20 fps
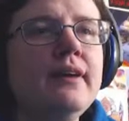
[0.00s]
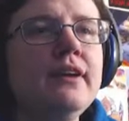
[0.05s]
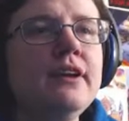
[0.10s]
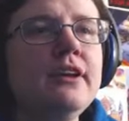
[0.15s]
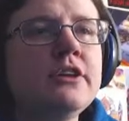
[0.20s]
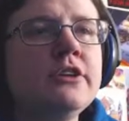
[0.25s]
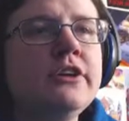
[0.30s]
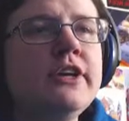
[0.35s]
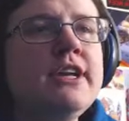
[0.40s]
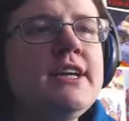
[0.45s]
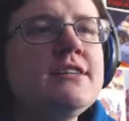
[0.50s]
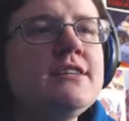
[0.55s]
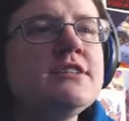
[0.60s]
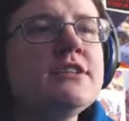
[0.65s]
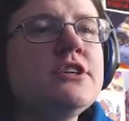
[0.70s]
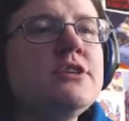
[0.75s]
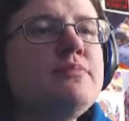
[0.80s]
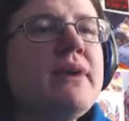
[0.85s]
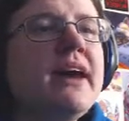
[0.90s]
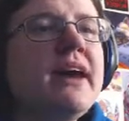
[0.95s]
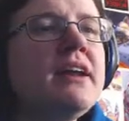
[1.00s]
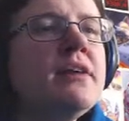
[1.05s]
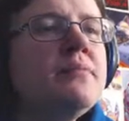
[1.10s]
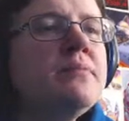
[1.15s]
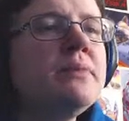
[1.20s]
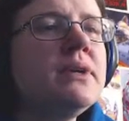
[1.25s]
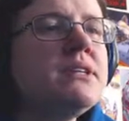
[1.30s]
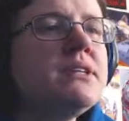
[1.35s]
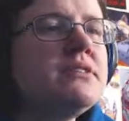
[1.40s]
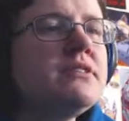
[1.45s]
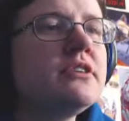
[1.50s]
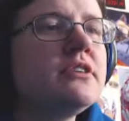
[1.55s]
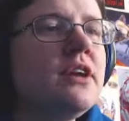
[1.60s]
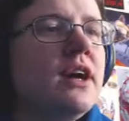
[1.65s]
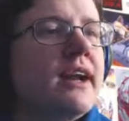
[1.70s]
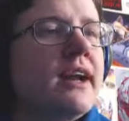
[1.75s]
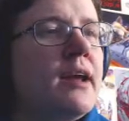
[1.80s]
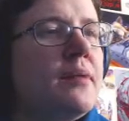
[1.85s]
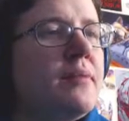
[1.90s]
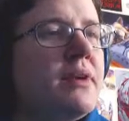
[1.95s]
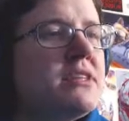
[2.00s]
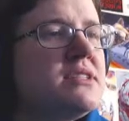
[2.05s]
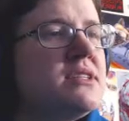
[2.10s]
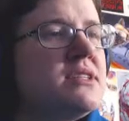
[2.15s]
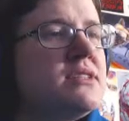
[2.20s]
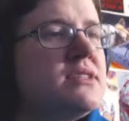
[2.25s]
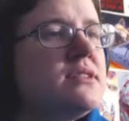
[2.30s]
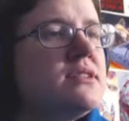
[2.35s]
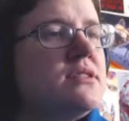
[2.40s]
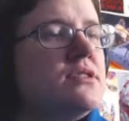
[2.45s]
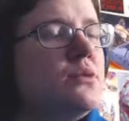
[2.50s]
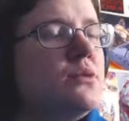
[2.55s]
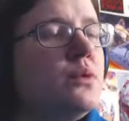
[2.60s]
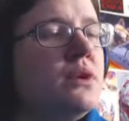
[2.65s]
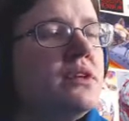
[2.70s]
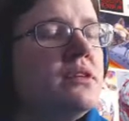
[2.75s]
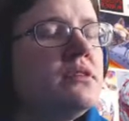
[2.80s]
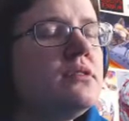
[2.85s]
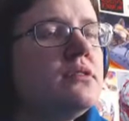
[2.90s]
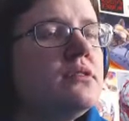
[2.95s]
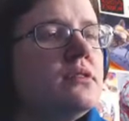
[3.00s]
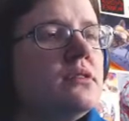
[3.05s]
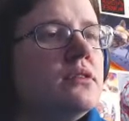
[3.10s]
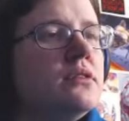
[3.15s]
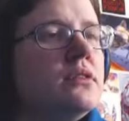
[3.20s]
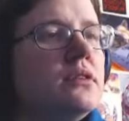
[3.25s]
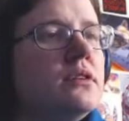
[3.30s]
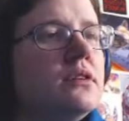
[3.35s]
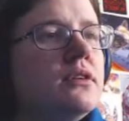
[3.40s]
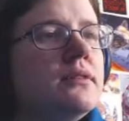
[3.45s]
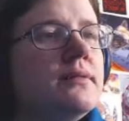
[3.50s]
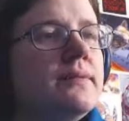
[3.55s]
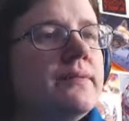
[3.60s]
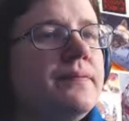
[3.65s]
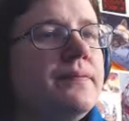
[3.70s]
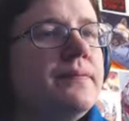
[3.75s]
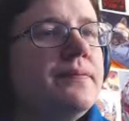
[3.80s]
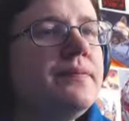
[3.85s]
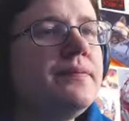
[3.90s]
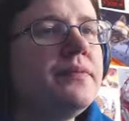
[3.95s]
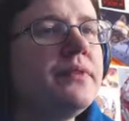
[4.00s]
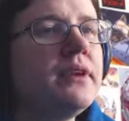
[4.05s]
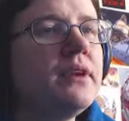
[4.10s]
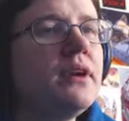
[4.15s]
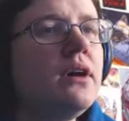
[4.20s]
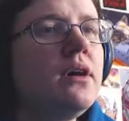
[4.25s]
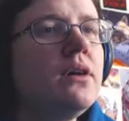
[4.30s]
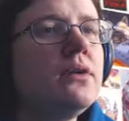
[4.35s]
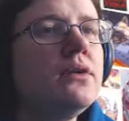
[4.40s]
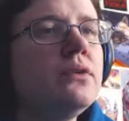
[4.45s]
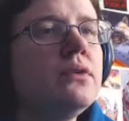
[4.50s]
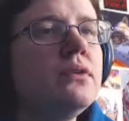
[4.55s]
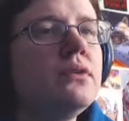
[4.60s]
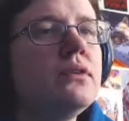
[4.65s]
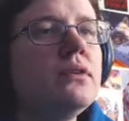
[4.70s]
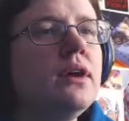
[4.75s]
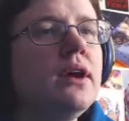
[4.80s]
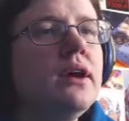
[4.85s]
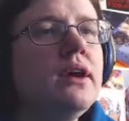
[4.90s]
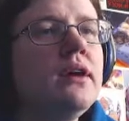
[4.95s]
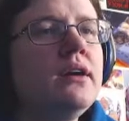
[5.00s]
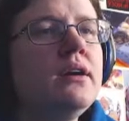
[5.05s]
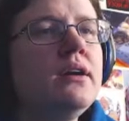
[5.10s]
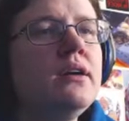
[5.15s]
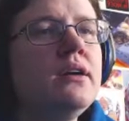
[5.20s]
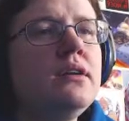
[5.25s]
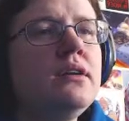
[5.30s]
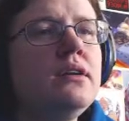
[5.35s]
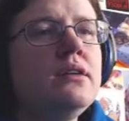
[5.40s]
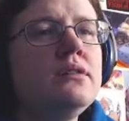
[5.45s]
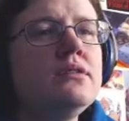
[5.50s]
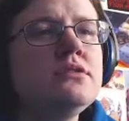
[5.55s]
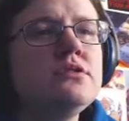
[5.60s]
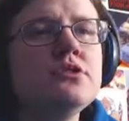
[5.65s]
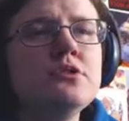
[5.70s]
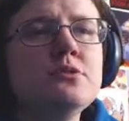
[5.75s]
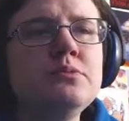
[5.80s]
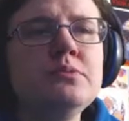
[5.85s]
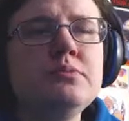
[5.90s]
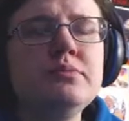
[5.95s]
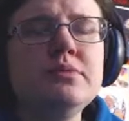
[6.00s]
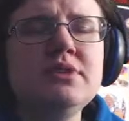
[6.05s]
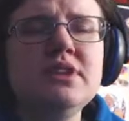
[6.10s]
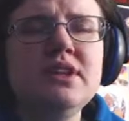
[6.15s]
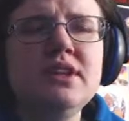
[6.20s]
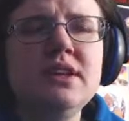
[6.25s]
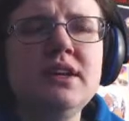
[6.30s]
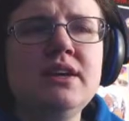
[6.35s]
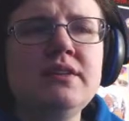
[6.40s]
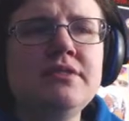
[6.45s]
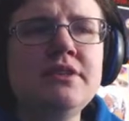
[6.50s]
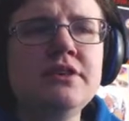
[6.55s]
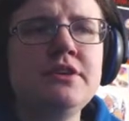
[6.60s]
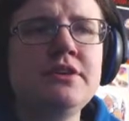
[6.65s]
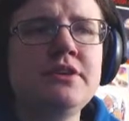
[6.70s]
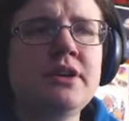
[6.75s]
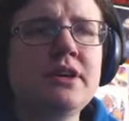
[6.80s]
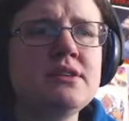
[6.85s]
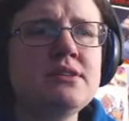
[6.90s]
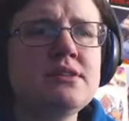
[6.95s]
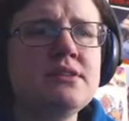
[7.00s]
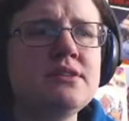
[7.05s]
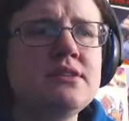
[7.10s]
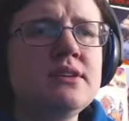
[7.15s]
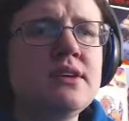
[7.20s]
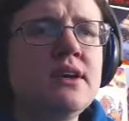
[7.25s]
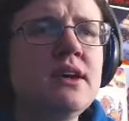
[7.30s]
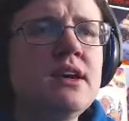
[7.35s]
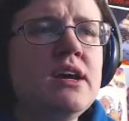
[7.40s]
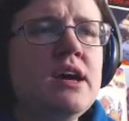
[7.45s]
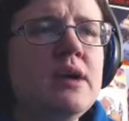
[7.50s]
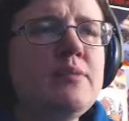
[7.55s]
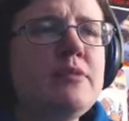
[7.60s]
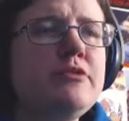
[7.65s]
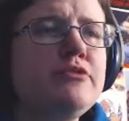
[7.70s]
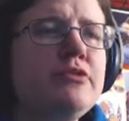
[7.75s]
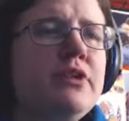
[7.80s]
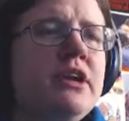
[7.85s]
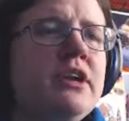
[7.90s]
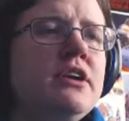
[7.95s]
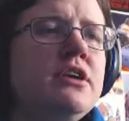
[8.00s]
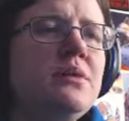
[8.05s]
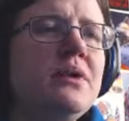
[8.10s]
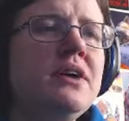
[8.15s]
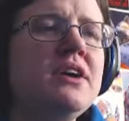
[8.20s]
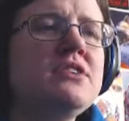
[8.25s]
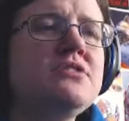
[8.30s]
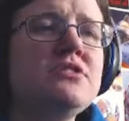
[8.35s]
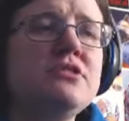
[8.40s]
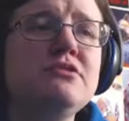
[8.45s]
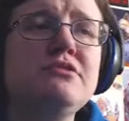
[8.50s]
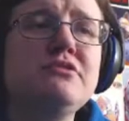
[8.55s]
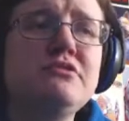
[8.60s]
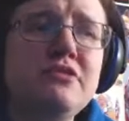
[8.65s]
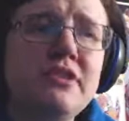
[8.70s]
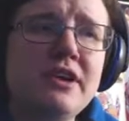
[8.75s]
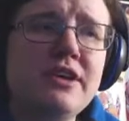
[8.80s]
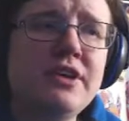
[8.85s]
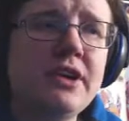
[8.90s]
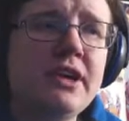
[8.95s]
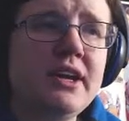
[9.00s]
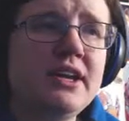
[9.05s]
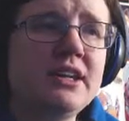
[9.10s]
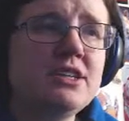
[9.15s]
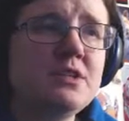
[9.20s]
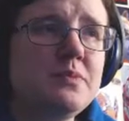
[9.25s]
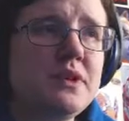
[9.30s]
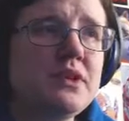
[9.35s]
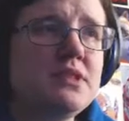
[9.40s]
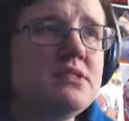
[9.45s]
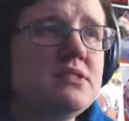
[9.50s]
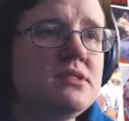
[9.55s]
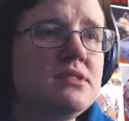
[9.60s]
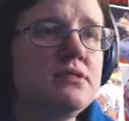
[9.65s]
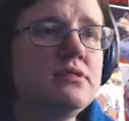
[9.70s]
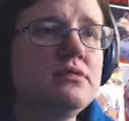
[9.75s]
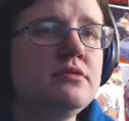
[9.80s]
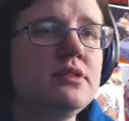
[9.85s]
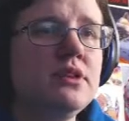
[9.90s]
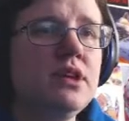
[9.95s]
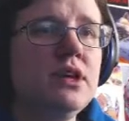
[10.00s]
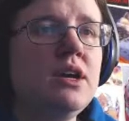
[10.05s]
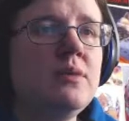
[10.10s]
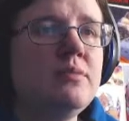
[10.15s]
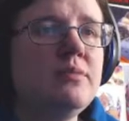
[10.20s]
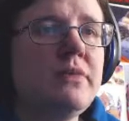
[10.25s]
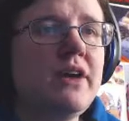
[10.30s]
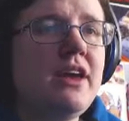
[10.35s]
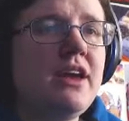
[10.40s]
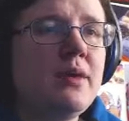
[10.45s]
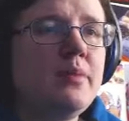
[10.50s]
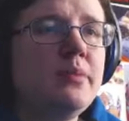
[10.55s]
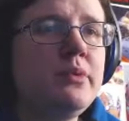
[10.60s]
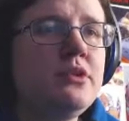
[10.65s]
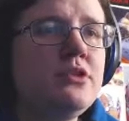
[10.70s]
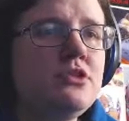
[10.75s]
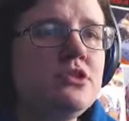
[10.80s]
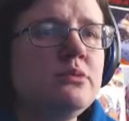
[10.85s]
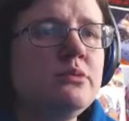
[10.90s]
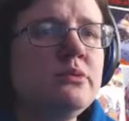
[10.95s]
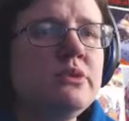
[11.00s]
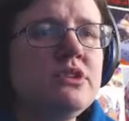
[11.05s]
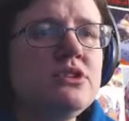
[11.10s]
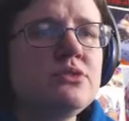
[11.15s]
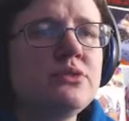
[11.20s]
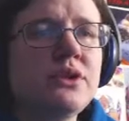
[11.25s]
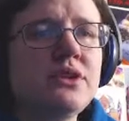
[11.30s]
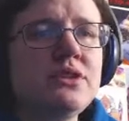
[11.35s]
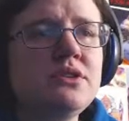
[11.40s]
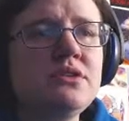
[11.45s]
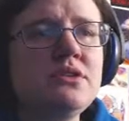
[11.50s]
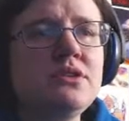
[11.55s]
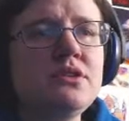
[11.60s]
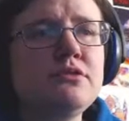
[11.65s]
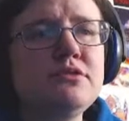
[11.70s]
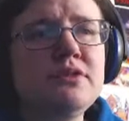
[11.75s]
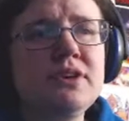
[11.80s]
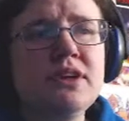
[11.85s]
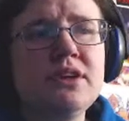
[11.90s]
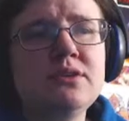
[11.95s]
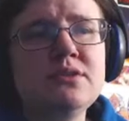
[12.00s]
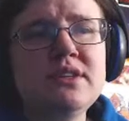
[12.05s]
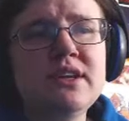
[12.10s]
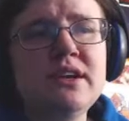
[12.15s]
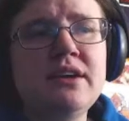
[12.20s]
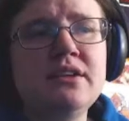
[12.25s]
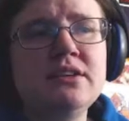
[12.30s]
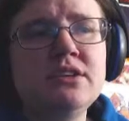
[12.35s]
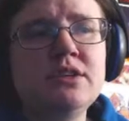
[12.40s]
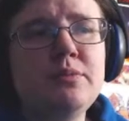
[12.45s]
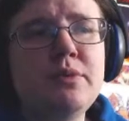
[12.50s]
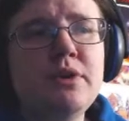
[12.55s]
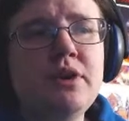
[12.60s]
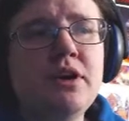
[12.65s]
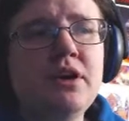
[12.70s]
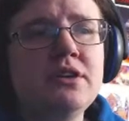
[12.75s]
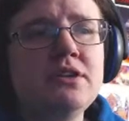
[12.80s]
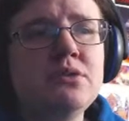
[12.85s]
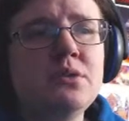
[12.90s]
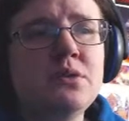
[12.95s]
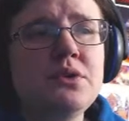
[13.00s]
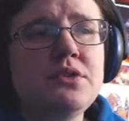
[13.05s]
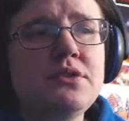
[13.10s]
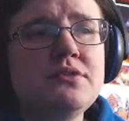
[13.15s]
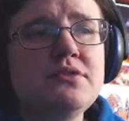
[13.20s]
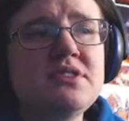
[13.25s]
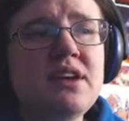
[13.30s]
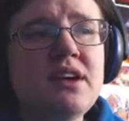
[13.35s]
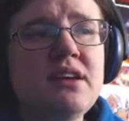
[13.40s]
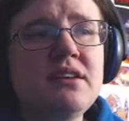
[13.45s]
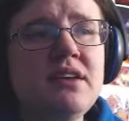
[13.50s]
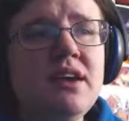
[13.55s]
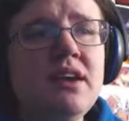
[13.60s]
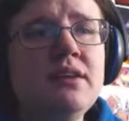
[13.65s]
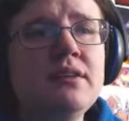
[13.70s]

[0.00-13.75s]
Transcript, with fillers: Greetings, good madam. Is there aught I must assist you with? Oh, I don't believe there is. I'm afraid our wares are very expensive. Mayhap you should rejoin your fellows out at the pond north of Sandgate.